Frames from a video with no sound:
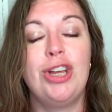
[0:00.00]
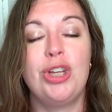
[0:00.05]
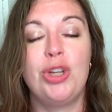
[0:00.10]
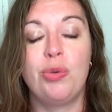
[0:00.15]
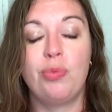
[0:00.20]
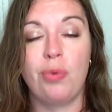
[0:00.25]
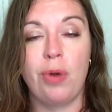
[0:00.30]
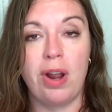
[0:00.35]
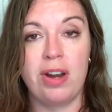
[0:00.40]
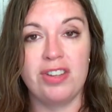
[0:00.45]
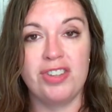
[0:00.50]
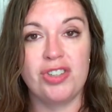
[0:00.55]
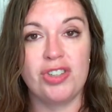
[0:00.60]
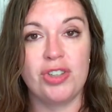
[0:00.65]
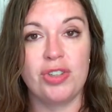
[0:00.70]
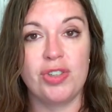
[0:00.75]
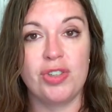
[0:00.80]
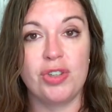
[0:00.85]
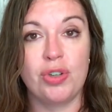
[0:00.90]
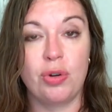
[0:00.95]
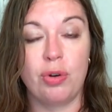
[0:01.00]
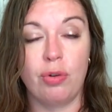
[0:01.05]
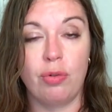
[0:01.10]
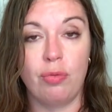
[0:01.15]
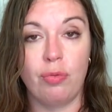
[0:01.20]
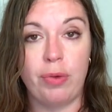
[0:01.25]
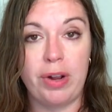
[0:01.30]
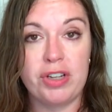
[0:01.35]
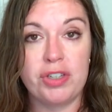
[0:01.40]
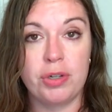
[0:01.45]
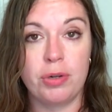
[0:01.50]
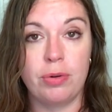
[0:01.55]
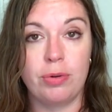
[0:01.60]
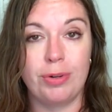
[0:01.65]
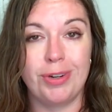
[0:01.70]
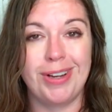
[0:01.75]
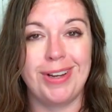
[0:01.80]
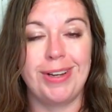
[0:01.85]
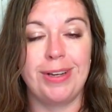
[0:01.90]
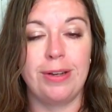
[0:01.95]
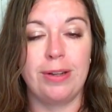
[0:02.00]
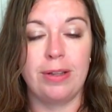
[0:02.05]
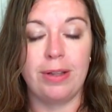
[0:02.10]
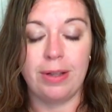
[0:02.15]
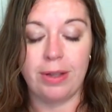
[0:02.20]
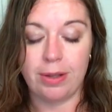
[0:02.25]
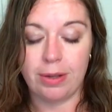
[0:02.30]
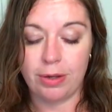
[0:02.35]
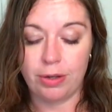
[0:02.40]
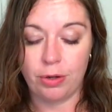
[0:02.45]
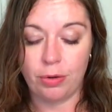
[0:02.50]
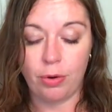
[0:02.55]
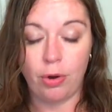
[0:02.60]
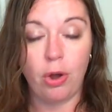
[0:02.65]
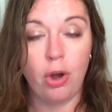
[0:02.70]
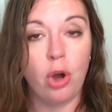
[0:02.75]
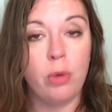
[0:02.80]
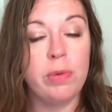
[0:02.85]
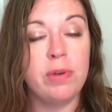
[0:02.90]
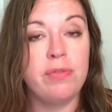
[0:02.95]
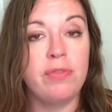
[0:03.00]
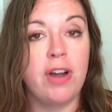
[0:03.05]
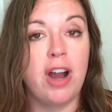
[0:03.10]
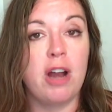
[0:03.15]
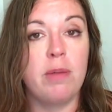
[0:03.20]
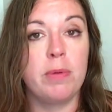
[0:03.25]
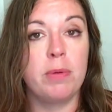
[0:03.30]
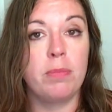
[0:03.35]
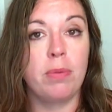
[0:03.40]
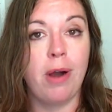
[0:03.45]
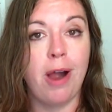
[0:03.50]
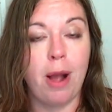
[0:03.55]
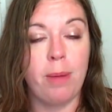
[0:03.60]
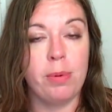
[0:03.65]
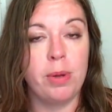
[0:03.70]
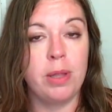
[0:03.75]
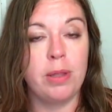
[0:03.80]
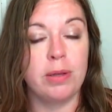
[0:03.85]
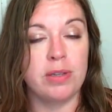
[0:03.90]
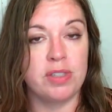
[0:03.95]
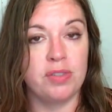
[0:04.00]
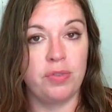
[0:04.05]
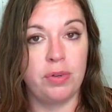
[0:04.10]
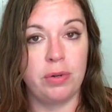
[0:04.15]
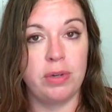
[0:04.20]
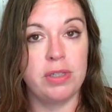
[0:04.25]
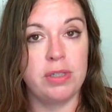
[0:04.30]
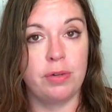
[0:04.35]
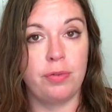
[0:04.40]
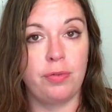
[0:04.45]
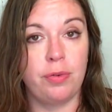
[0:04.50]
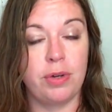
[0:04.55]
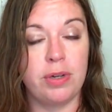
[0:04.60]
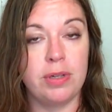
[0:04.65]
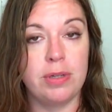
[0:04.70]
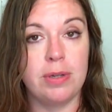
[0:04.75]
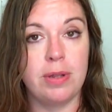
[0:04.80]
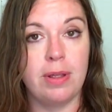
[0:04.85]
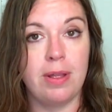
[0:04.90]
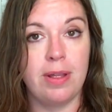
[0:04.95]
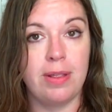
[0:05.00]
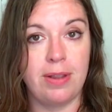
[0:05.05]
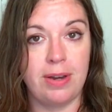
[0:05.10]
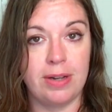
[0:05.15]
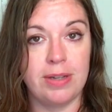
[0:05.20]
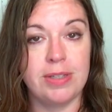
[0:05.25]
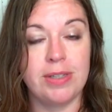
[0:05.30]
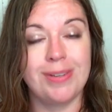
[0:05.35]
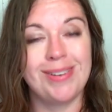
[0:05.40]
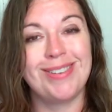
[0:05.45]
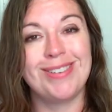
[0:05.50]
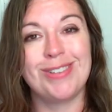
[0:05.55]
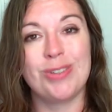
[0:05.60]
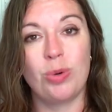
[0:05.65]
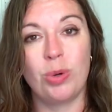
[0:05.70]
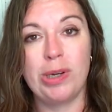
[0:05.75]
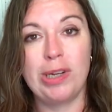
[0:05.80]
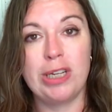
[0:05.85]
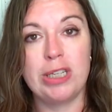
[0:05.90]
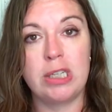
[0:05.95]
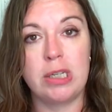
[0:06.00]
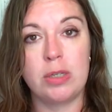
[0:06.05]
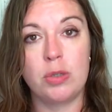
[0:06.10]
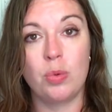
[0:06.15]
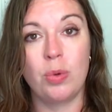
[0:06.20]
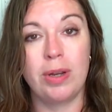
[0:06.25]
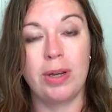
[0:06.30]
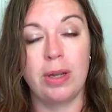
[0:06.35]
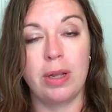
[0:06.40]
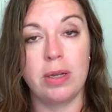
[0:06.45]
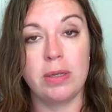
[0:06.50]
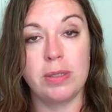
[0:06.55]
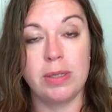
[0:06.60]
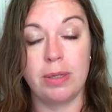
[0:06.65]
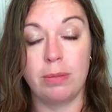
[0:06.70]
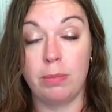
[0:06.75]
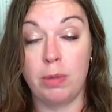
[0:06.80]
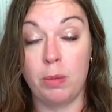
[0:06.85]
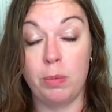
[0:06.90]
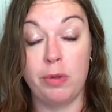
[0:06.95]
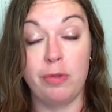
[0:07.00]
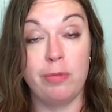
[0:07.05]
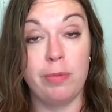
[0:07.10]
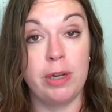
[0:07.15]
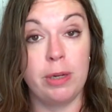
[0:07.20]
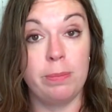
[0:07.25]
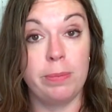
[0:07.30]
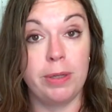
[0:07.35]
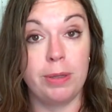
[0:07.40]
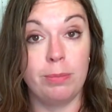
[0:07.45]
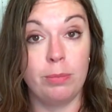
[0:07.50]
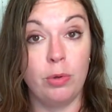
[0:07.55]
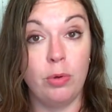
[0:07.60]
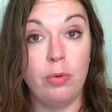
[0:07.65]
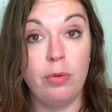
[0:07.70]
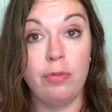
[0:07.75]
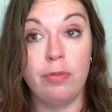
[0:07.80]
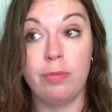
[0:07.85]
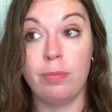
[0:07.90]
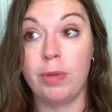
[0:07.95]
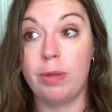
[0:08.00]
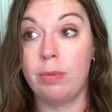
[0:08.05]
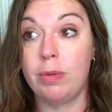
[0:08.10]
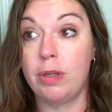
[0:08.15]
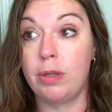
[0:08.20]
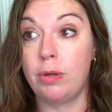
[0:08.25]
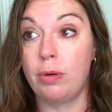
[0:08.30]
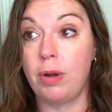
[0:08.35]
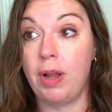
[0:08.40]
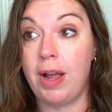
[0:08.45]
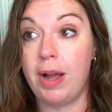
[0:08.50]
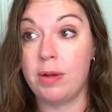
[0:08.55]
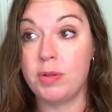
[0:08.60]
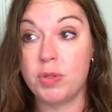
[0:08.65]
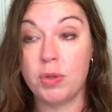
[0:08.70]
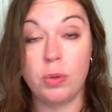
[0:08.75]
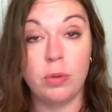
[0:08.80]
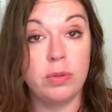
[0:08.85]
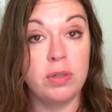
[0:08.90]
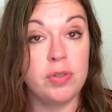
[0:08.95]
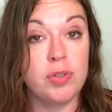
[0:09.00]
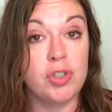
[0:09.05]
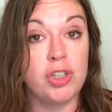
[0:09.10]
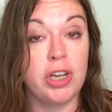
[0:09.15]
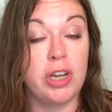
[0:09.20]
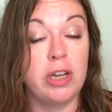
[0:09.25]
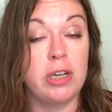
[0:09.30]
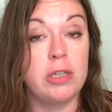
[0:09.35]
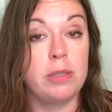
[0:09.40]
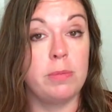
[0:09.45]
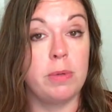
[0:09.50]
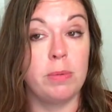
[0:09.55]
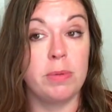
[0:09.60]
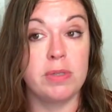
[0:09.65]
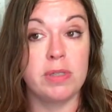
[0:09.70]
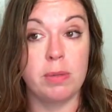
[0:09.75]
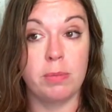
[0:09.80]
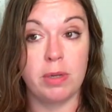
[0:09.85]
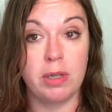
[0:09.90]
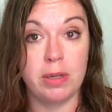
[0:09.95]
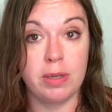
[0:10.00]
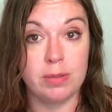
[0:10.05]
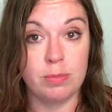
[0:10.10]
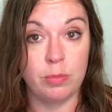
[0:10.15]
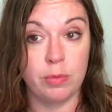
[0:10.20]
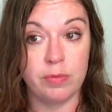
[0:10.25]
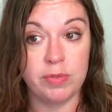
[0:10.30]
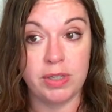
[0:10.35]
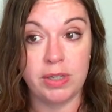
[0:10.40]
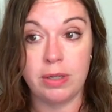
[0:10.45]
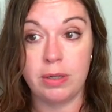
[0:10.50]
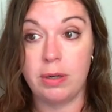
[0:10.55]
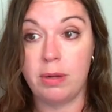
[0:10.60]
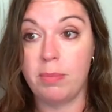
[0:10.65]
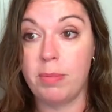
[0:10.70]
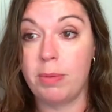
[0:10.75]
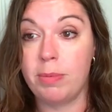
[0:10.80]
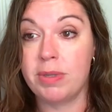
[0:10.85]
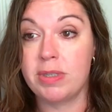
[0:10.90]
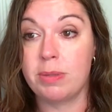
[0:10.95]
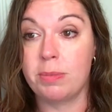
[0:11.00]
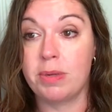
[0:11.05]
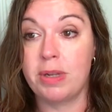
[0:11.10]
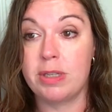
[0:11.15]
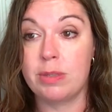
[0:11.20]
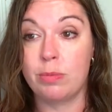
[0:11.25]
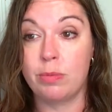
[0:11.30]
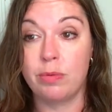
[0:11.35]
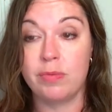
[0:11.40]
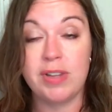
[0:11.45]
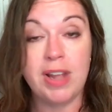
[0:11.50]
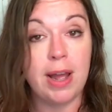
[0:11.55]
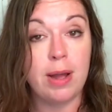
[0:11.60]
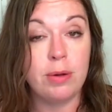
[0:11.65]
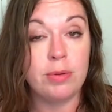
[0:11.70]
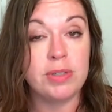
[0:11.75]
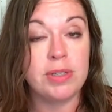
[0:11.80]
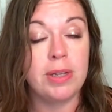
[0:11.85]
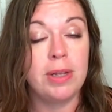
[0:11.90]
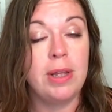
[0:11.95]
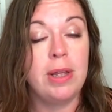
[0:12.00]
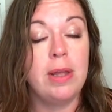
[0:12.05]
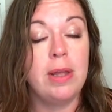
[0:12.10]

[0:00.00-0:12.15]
Uranus just turned retrograde. Uh, your home environment probably looks very different than it did in twenty eighteen, twenty nineteen. Maybe you've made a big move. Maybe your household has changed. Maybe somebody has moved in and maybe somebody has moved out.